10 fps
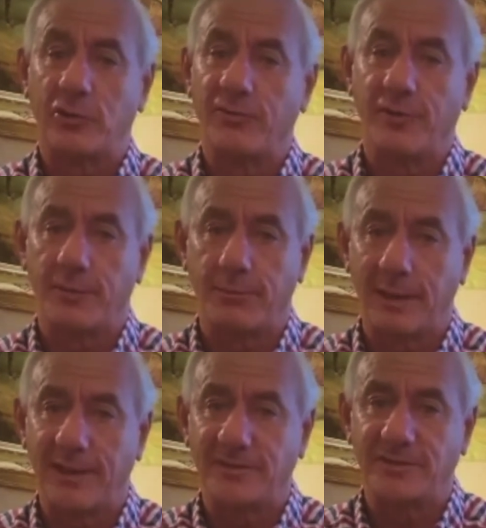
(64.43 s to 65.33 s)
for the
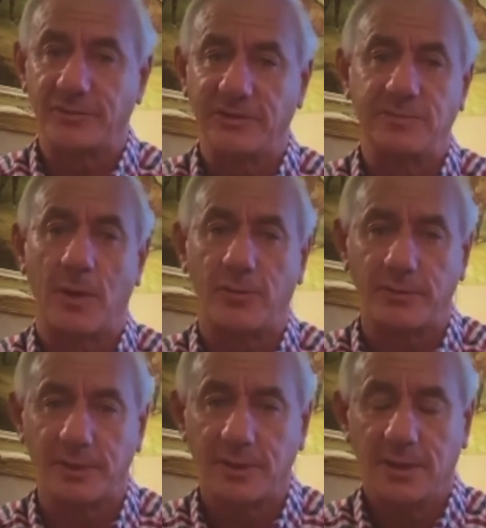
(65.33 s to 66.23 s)
players to respond,
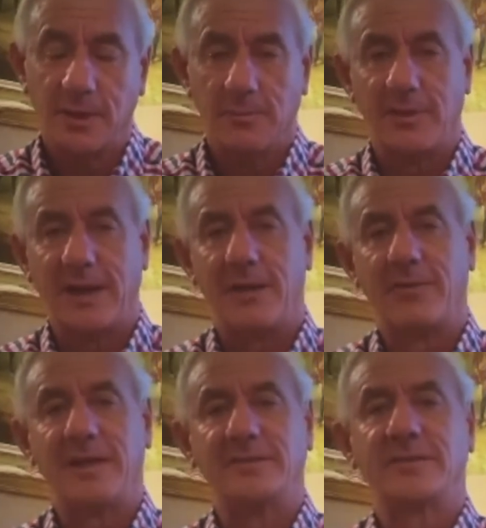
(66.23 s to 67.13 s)
but now
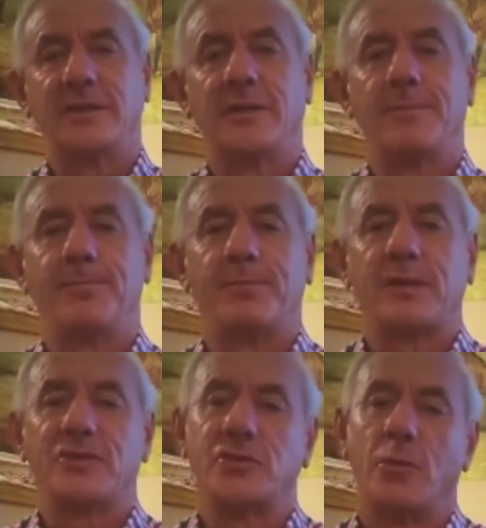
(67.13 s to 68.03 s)
there's
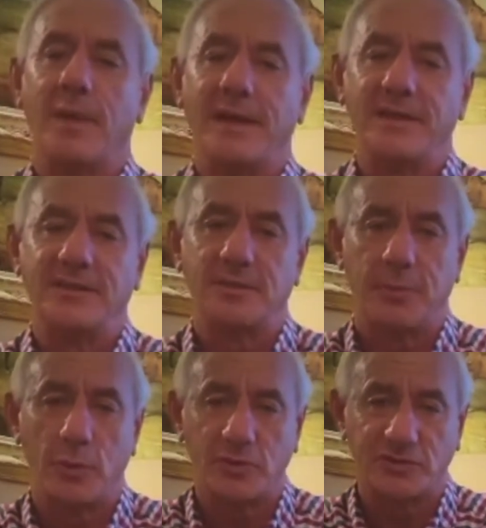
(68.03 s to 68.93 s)
so many
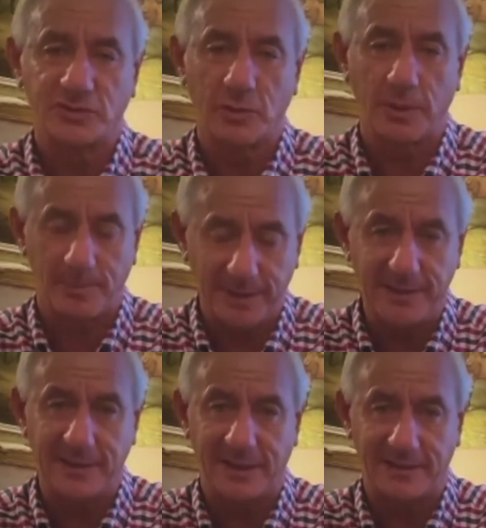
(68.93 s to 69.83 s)
supporters going to be
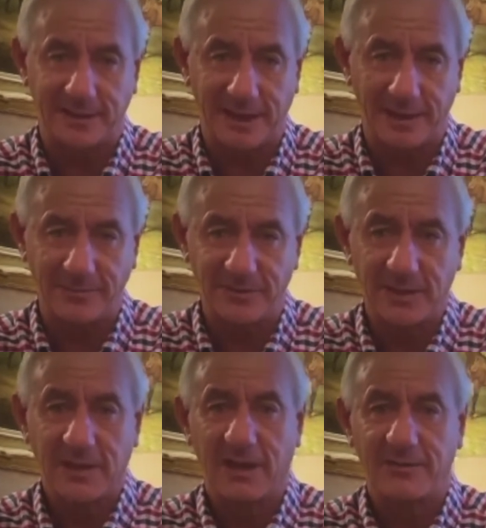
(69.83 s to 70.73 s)
at the games.
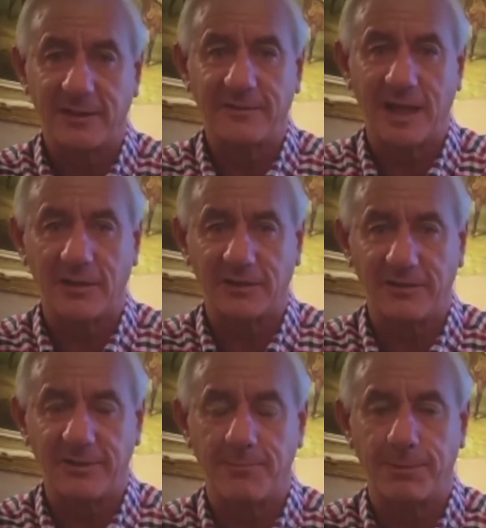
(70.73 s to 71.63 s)
I think that'll give the
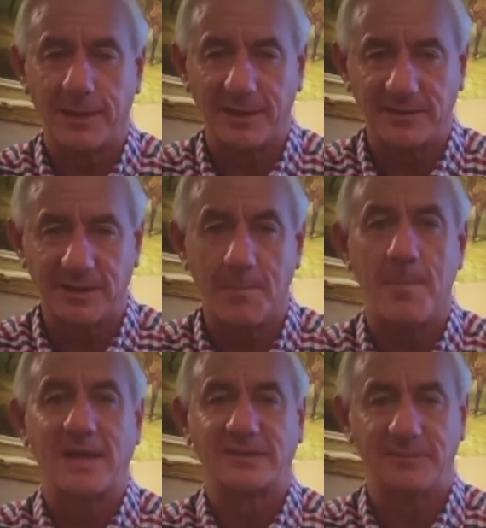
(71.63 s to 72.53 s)
players a
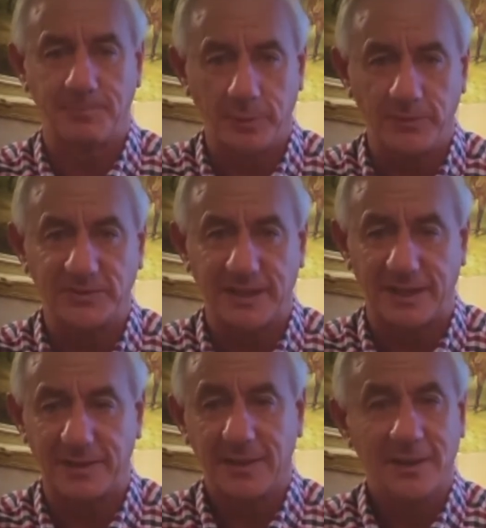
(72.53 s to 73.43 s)
massive boost, and
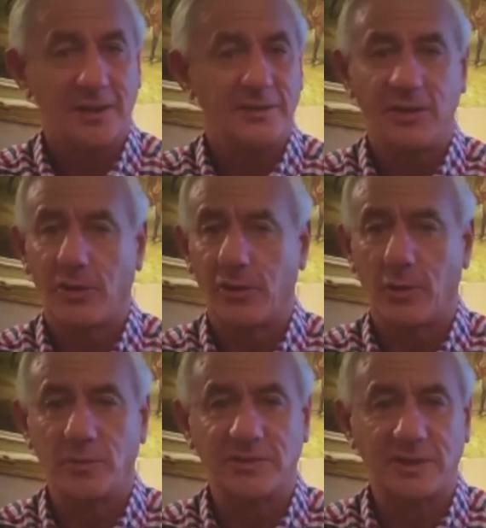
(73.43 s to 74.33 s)
the
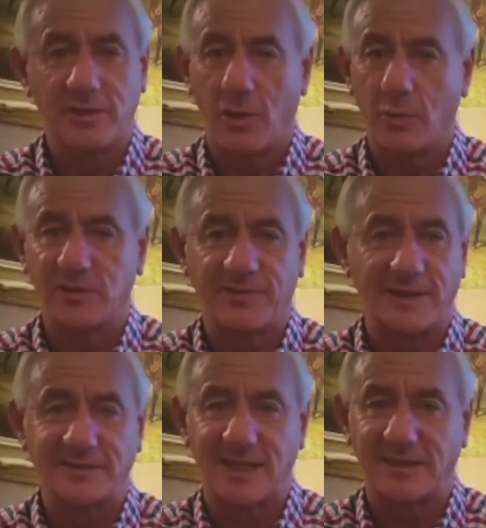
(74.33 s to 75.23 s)
Euros are always
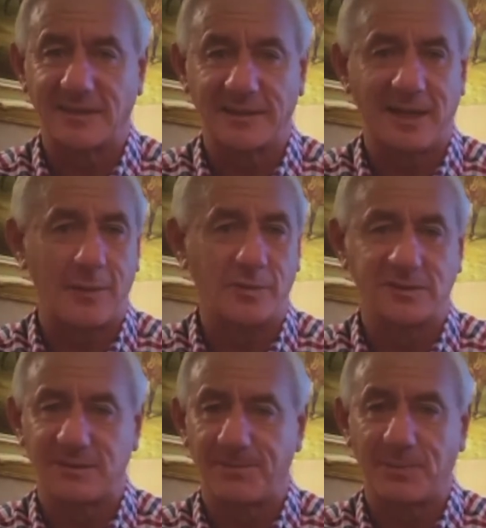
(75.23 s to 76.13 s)
fantastic. I was
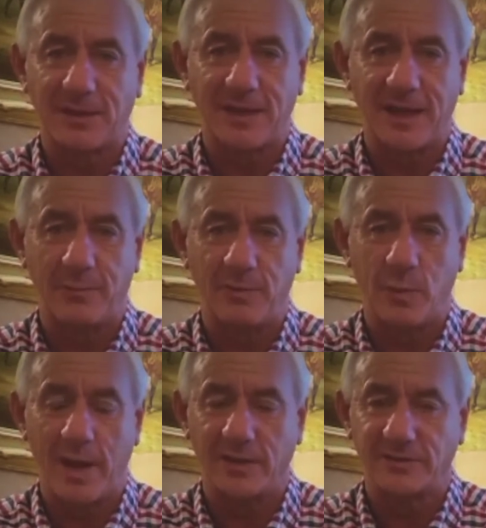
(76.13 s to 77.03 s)
there with
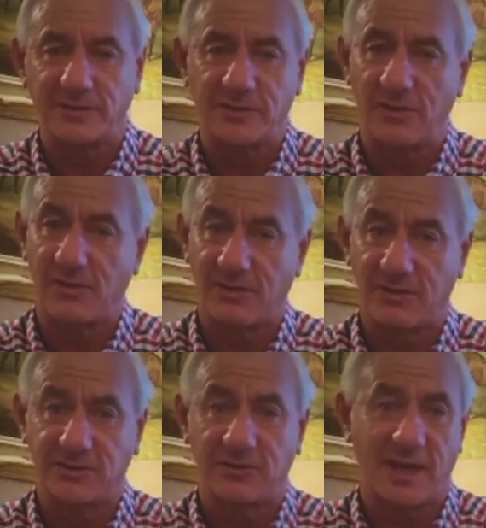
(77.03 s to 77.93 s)
Wales in
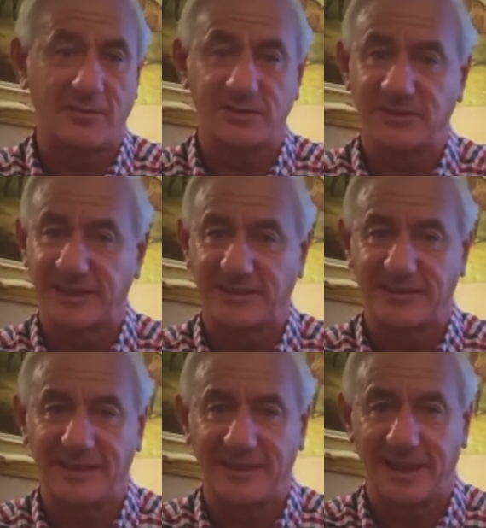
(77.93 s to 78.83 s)

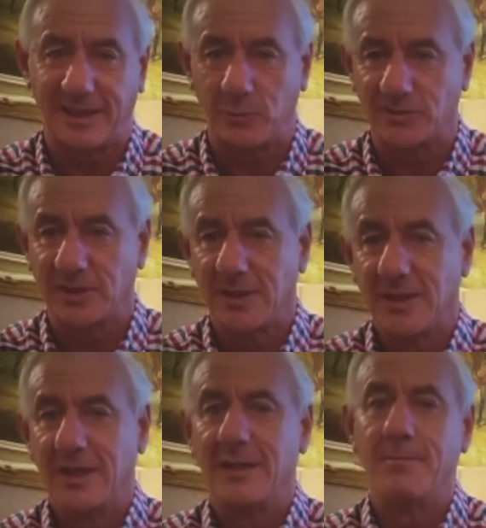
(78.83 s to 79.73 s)
2016, and it was
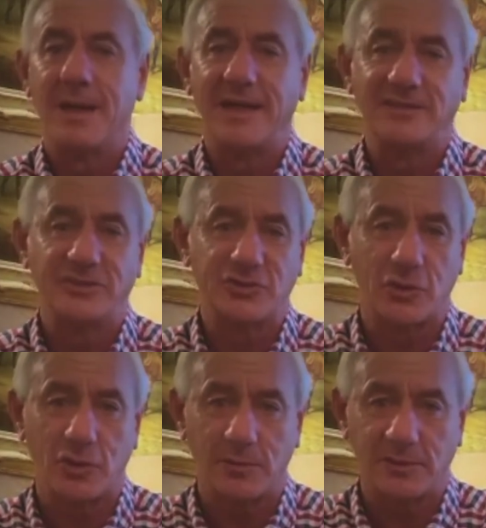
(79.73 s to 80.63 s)
an amazing
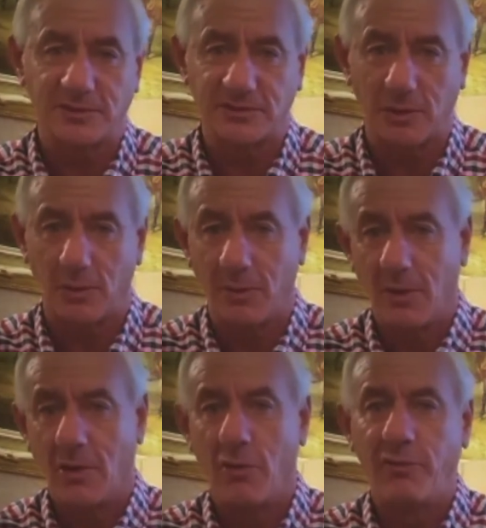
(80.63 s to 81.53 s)
tournament. So
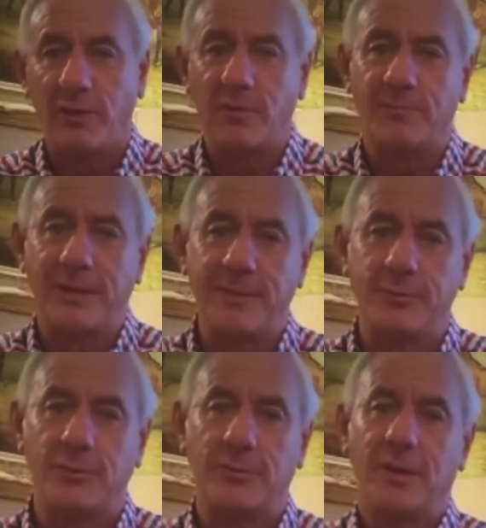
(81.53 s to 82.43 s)
hopefully, with
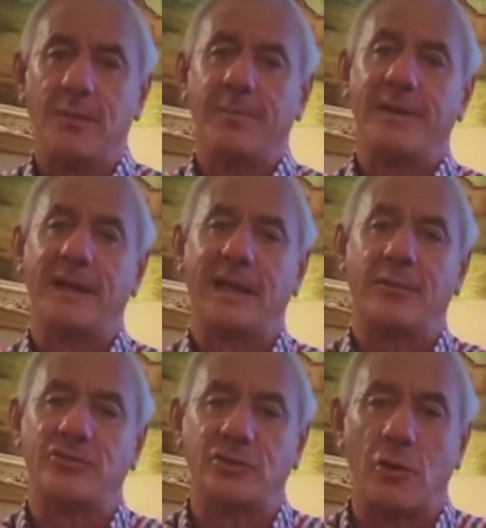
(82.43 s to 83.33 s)
people being allowed
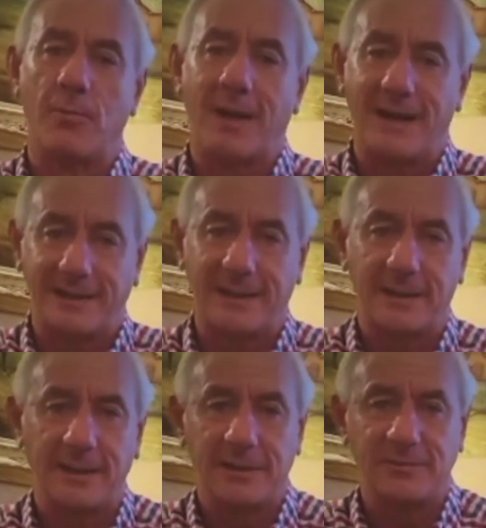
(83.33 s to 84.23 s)
to go back
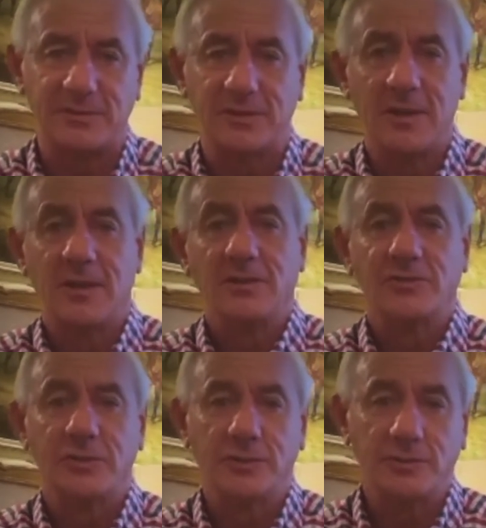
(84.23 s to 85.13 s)

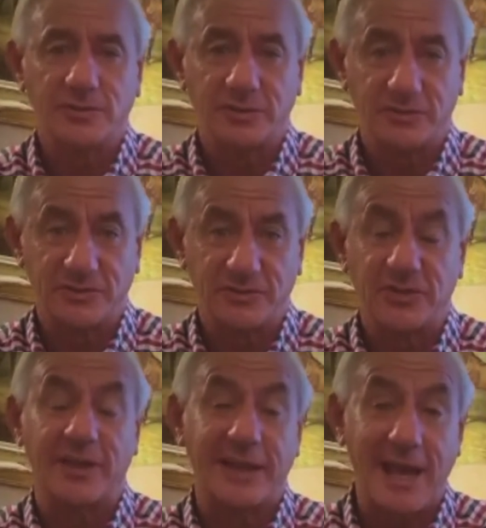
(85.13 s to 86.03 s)
to the
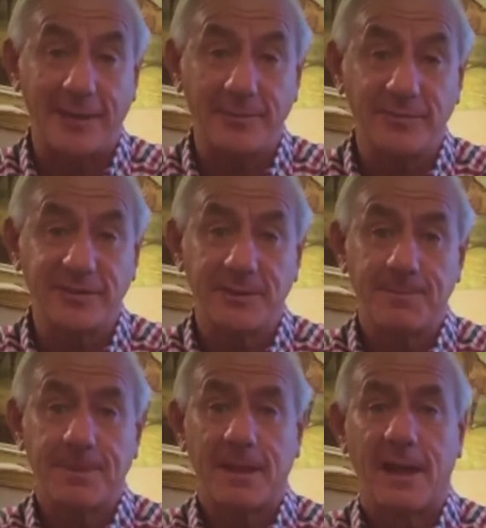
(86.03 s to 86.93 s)
games,
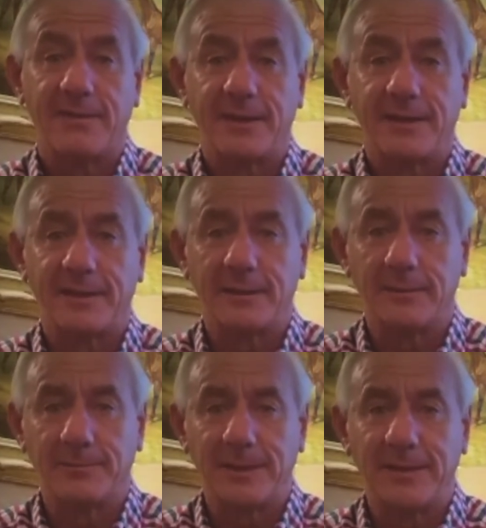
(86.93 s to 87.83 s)
I think it'll
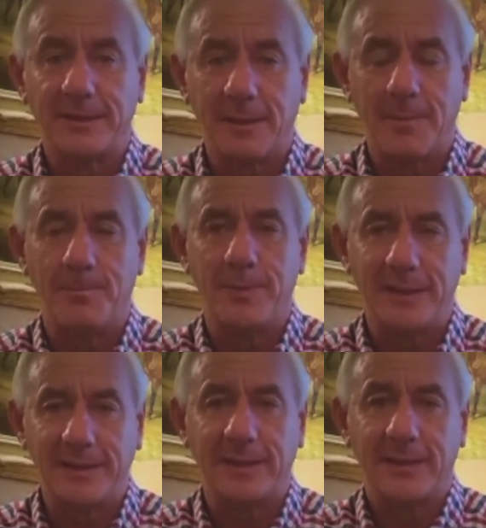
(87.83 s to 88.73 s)
be a big